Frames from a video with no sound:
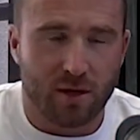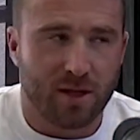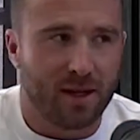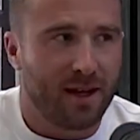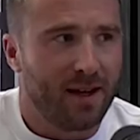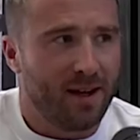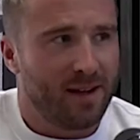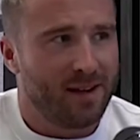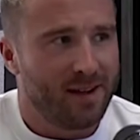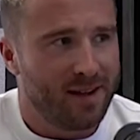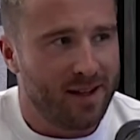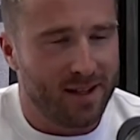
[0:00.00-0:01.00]
Today
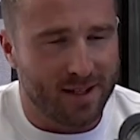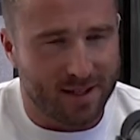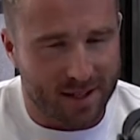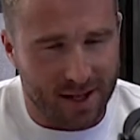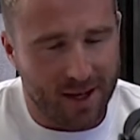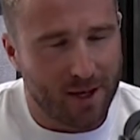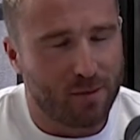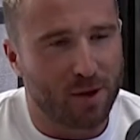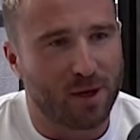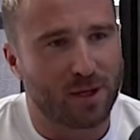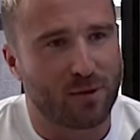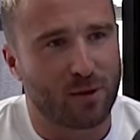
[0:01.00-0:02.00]
is sick
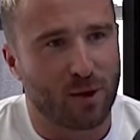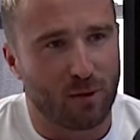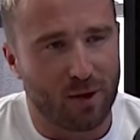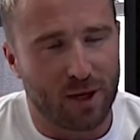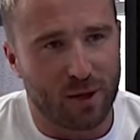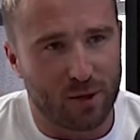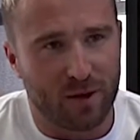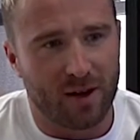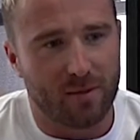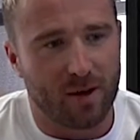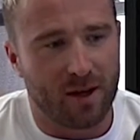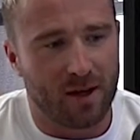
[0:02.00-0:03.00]
because I've got a really good
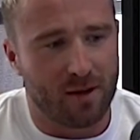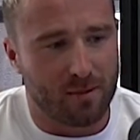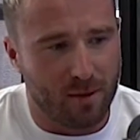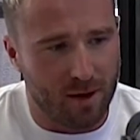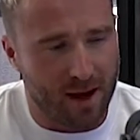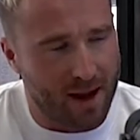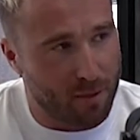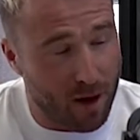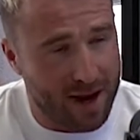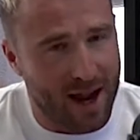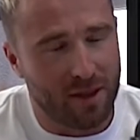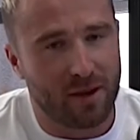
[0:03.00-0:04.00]
friend of mine,
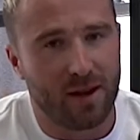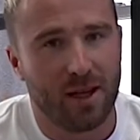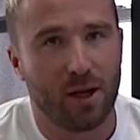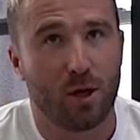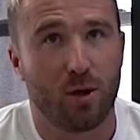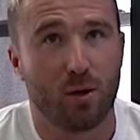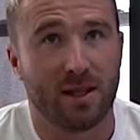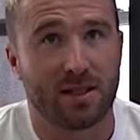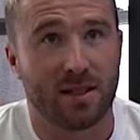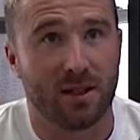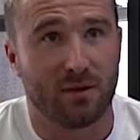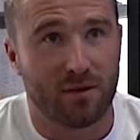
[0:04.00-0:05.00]
Mark Anthony, who
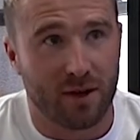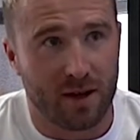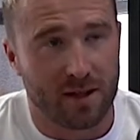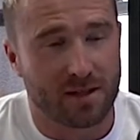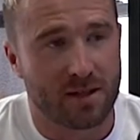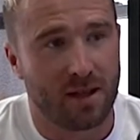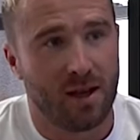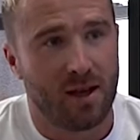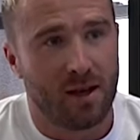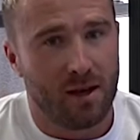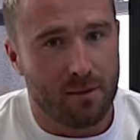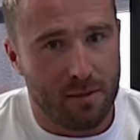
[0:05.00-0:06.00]
is the first
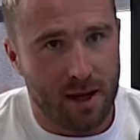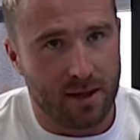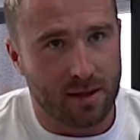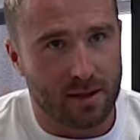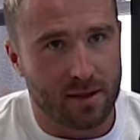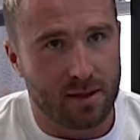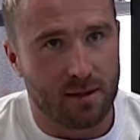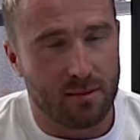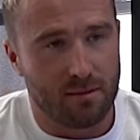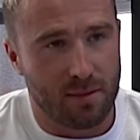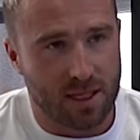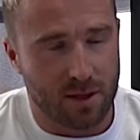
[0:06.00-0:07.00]
men's
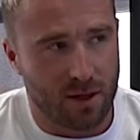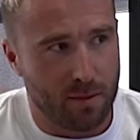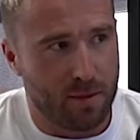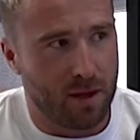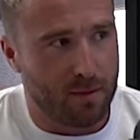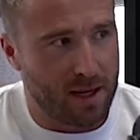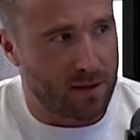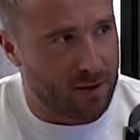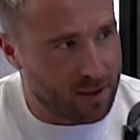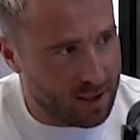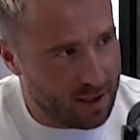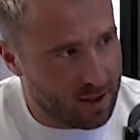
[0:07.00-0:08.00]
Miss Olympia men's
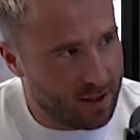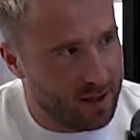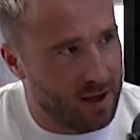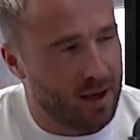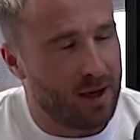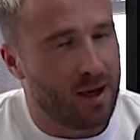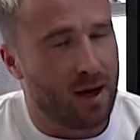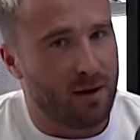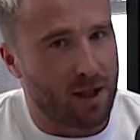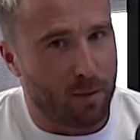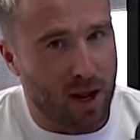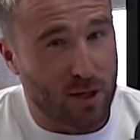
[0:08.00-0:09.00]
physique. I
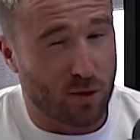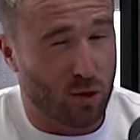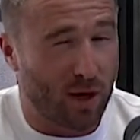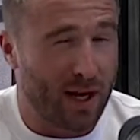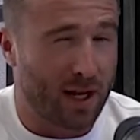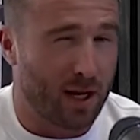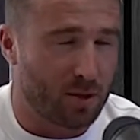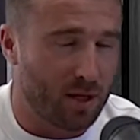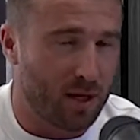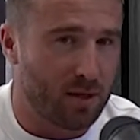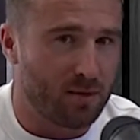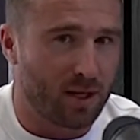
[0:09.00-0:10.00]
had the pleasure of training a couple of
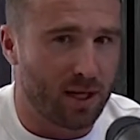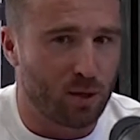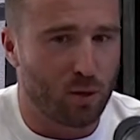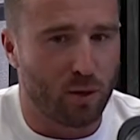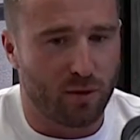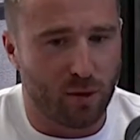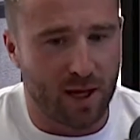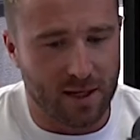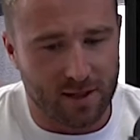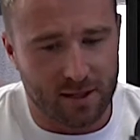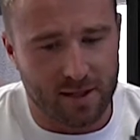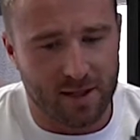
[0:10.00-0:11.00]
times and getting taught a few
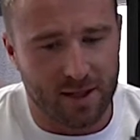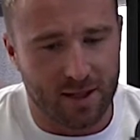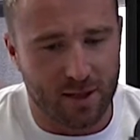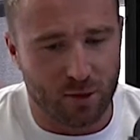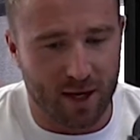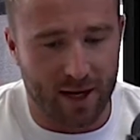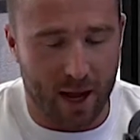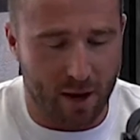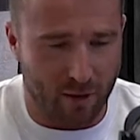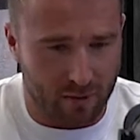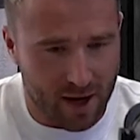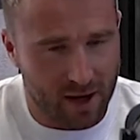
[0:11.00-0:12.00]
lessons in training out
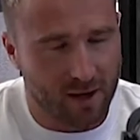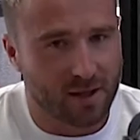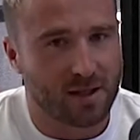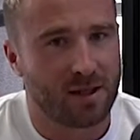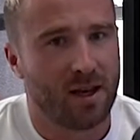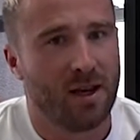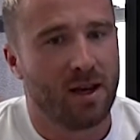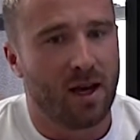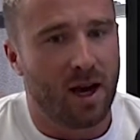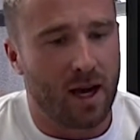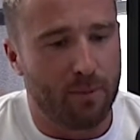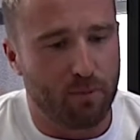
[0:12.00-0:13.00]
here in Vegas.
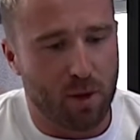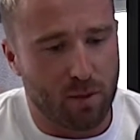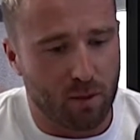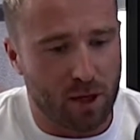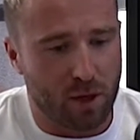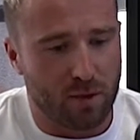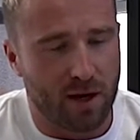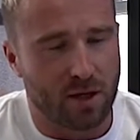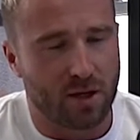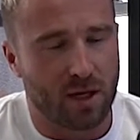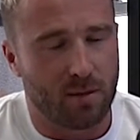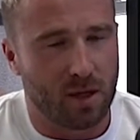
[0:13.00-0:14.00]
Um, built a really good
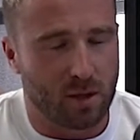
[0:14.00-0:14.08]
friendship.